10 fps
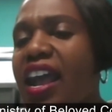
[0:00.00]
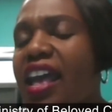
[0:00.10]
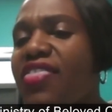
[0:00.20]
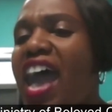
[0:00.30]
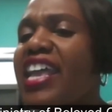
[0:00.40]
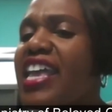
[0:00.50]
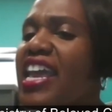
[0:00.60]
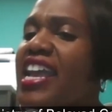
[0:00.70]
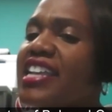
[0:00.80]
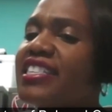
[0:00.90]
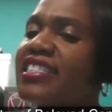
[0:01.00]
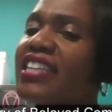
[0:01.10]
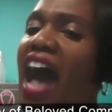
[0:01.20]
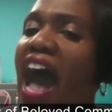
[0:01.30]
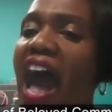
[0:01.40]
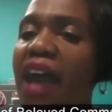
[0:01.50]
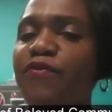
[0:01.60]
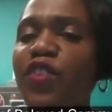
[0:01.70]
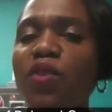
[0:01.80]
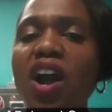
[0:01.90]
that it is time
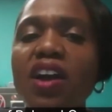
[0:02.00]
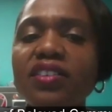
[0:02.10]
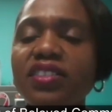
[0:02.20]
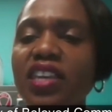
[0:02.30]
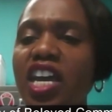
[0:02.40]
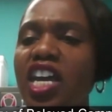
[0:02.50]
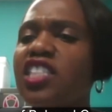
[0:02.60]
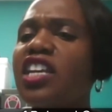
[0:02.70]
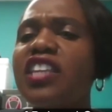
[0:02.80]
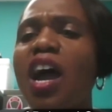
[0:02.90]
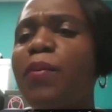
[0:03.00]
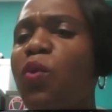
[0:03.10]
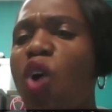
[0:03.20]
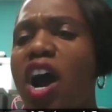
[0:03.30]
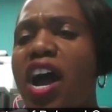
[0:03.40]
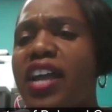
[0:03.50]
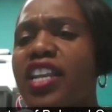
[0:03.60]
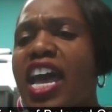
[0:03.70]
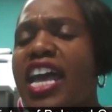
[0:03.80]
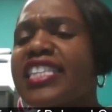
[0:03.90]
for us to, number one,
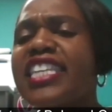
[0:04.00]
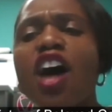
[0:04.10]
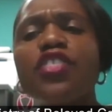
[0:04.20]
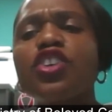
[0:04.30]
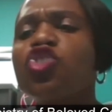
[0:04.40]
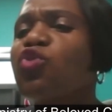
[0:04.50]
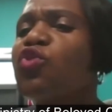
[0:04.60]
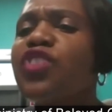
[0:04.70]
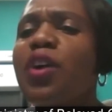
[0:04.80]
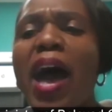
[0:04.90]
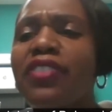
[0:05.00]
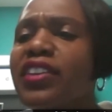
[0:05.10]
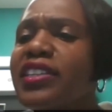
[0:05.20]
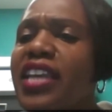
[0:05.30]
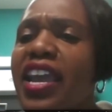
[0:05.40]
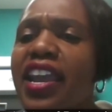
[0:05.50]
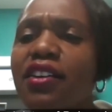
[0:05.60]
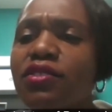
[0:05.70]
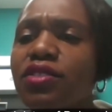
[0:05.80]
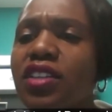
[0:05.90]
tell the truth about the
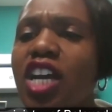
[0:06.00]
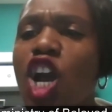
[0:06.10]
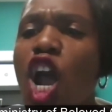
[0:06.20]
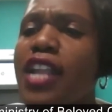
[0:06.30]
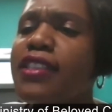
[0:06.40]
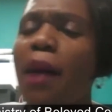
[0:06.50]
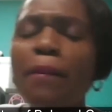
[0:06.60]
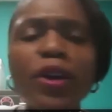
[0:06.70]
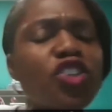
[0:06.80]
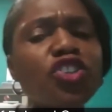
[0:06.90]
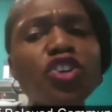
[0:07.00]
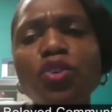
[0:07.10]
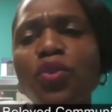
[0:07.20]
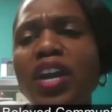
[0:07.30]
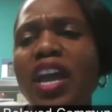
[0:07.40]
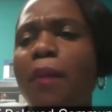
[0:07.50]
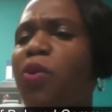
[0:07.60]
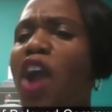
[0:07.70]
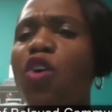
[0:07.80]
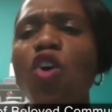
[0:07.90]
tears. Number two,
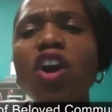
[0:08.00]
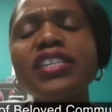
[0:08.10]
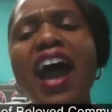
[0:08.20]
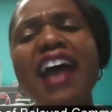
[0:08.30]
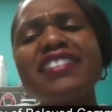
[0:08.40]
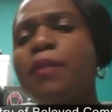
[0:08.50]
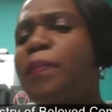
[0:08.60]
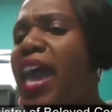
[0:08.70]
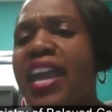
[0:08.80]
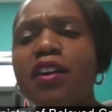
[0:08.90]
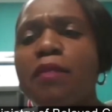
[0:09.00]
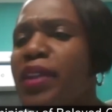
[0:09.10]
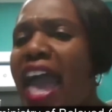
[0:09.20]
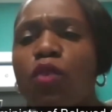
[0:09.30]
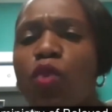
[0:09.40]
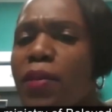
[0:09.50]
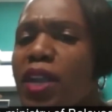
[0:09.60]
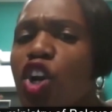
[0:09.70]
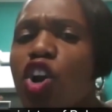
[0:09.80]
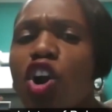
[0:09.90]
prioritize the pain of Black women
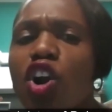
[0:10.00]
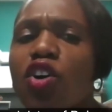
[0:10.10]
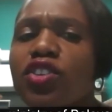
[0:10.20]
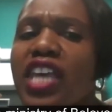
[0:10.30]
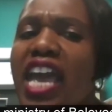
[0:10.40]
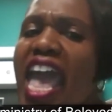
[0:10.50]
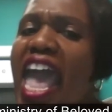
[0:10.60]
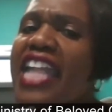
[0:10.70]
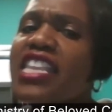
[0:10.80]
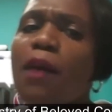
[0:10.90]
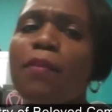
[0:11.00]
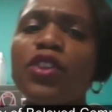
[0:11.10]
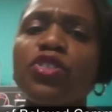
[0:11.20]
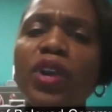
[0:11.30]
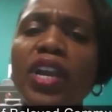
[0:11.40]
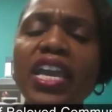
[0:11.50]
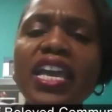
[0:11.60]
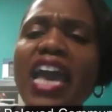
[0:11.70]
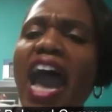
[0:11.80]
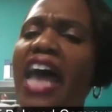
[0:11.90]
and girls. And number
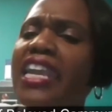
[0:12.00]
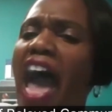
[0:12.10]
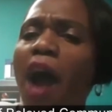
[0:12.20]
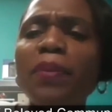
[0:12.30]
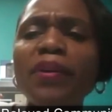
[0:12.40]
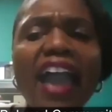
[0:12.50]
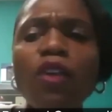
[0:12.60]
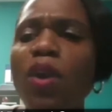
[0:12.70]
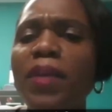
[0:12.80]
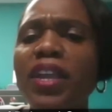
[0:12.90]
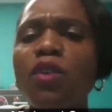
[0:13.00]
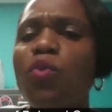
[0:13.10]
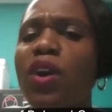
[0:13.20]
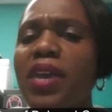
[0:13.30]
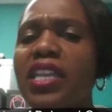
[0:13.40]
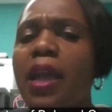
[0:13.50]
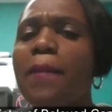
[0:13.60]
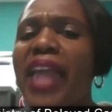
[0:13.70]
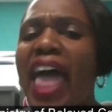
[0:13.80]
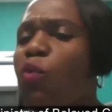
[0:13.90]
three, allow Black women
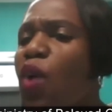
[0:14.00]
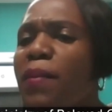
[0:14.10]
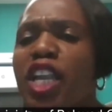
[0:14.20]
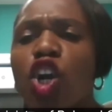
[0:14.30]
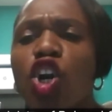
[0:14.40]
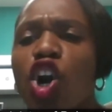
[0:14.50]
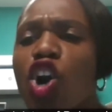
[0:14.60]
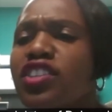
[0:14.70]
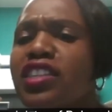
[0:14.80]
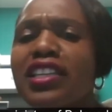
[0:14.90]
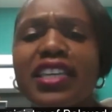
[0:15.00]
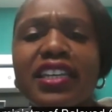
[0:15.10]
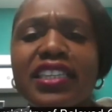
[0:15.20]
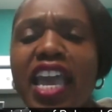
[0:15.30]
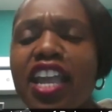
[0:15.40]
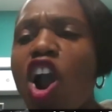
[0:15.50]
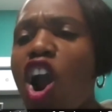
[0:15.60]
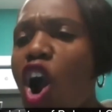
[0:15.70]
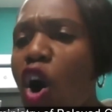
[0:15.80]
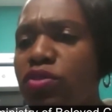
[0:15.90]
and girls to dictate
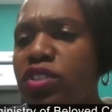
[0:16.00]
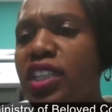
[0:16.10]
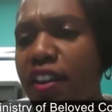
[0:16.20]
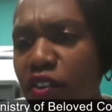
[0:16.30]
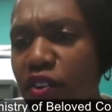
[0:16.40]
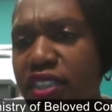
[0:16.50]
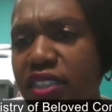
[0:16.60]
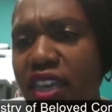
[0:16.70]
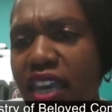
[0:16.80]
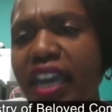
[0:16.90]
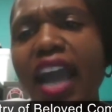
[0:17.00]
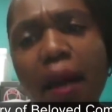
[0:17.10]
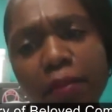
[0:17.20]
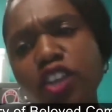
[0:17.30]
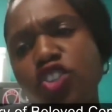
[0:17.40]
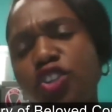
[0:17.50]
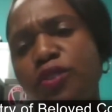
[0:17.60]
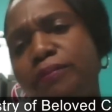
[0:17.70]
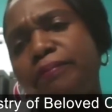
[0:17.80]
our own deliverance. God bless you.